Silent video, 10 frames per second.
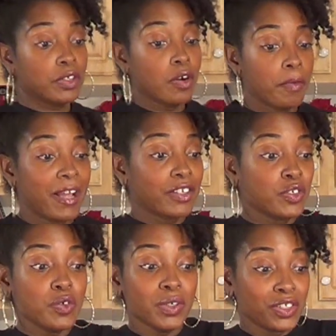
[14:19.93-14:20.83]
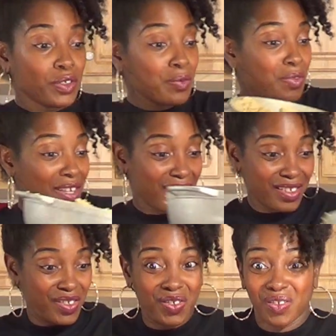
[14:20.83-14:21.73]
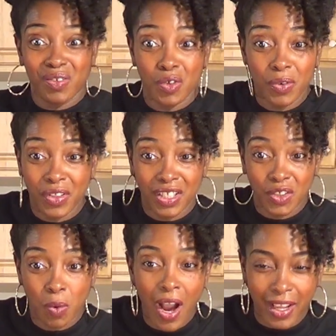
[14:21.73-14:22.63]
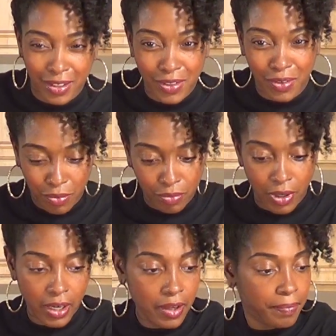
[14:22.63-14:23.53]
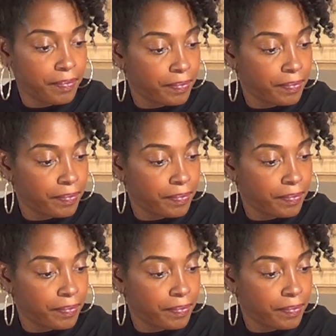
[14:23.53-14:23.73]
to go about doing things twice, right?